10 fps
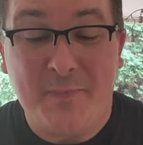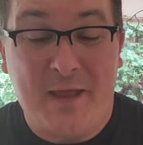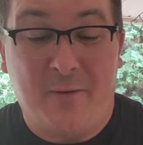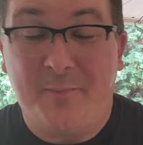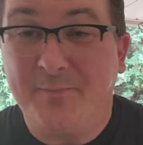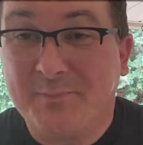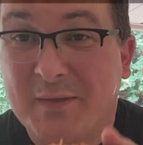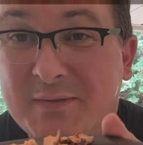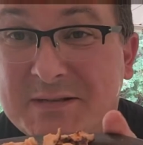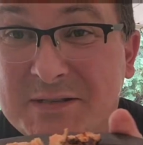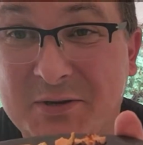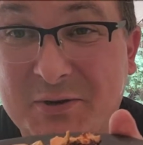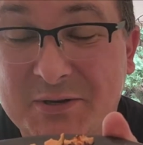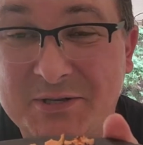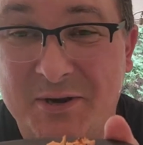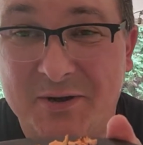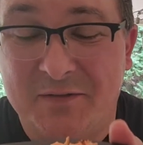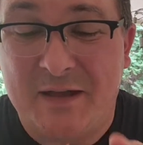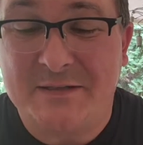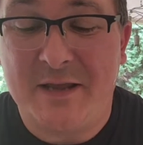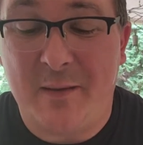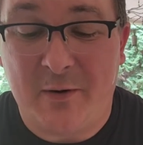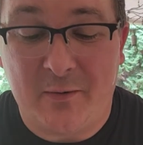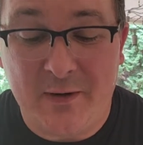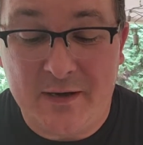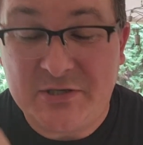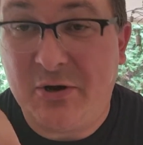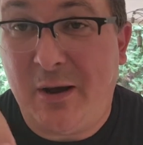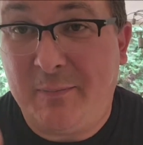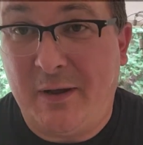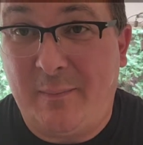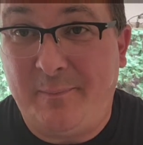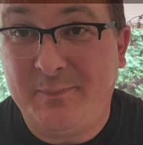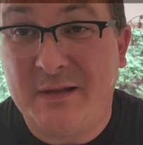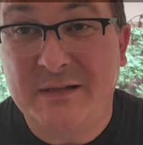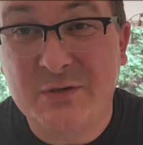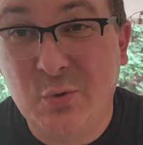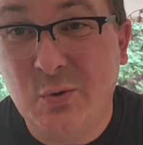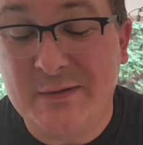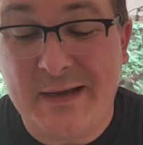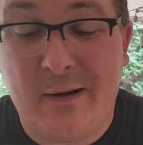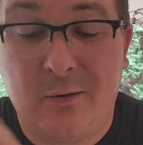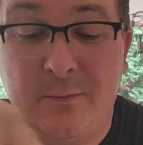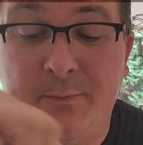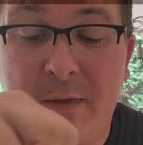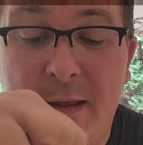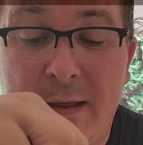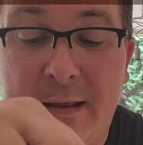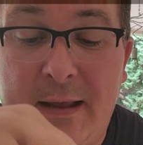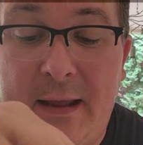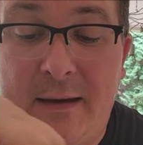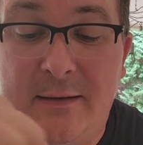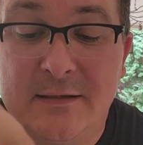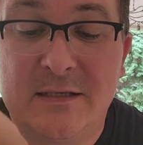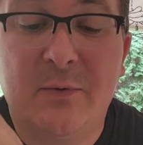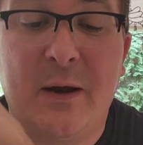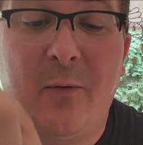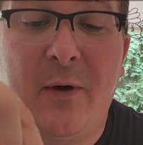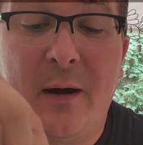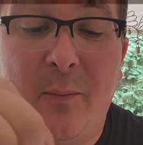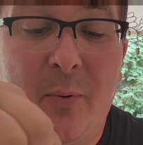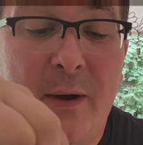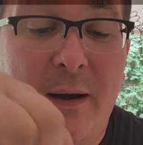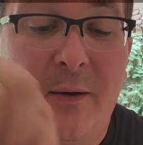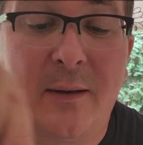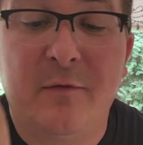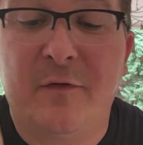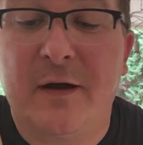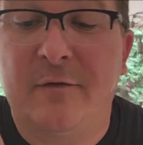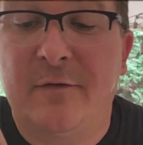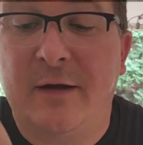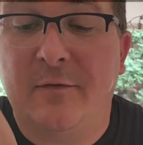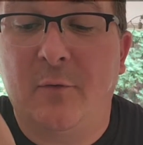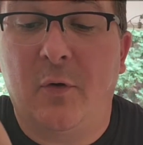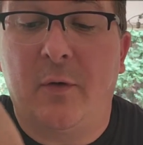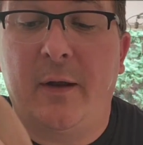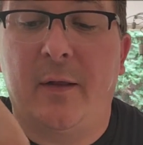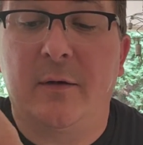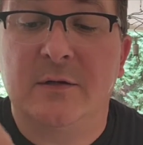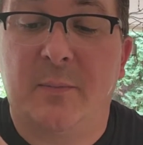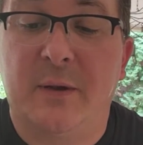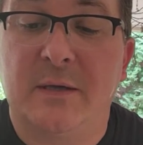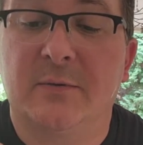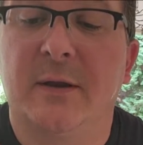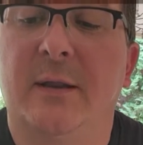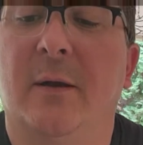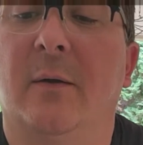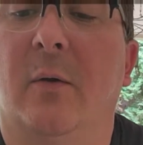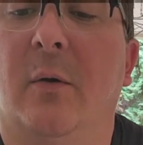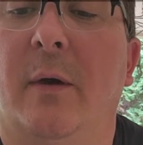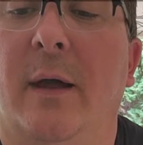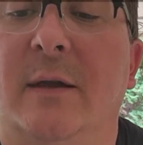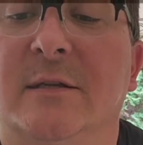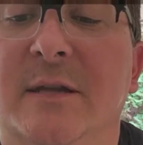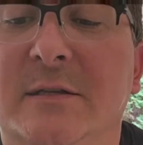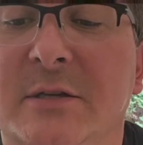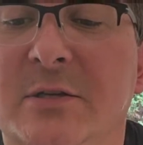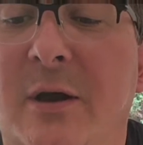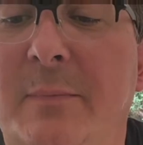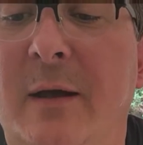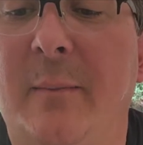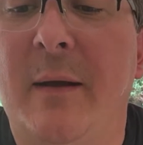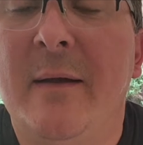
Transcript: Now, this is a good chunk of that salmon already chopped up. It's cooled down, and this is what I wanted to point out. Let me find if I can. Oh yeah, there's a piece right there. Oh yeah, it's nicely chopped up.